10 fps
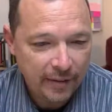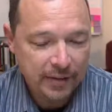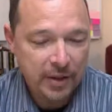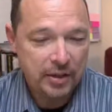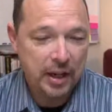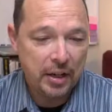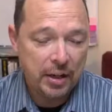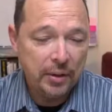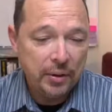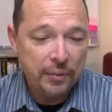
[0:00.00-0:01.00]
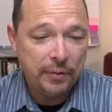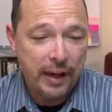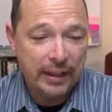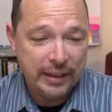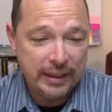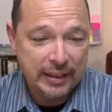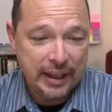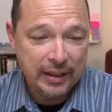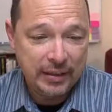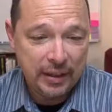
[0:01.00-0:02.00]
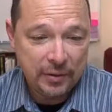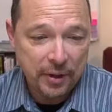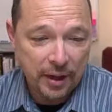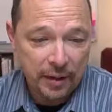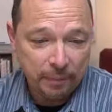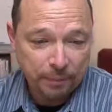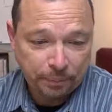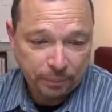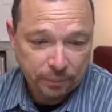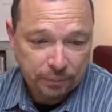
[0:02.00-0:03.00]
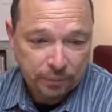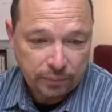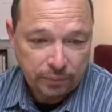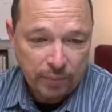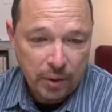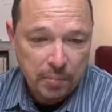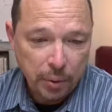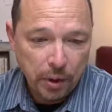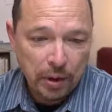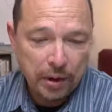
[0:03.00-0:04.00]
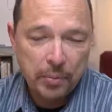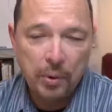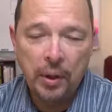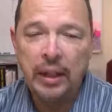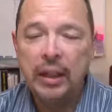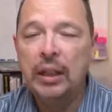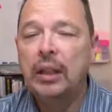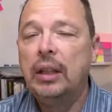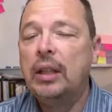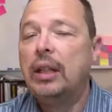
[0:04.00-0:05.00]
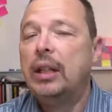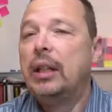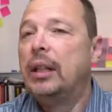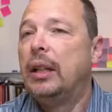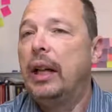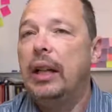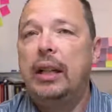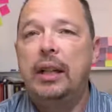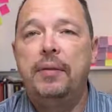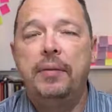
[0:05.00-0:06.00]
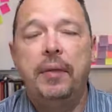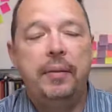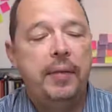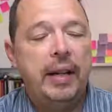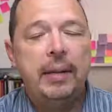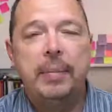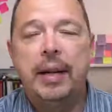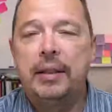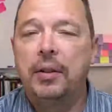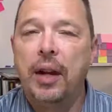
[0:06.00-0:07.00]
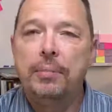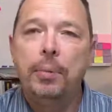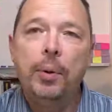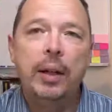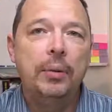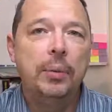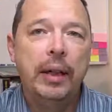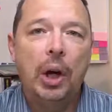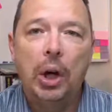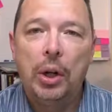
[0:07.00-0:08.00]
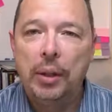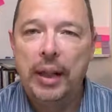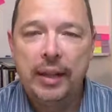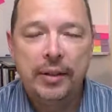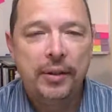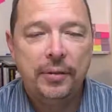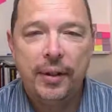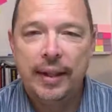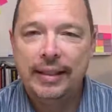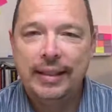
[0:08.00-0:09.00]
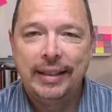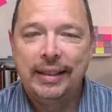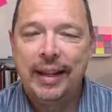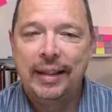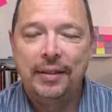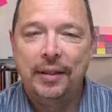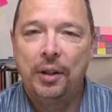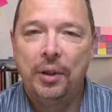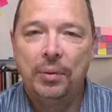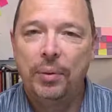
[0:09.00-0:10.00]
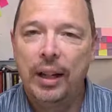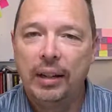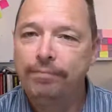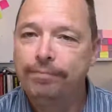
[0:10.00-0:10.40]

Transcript: starts how you define success. That's right. Brooke, good morning. And Vicky makes a great point. We all get to define success in our own way.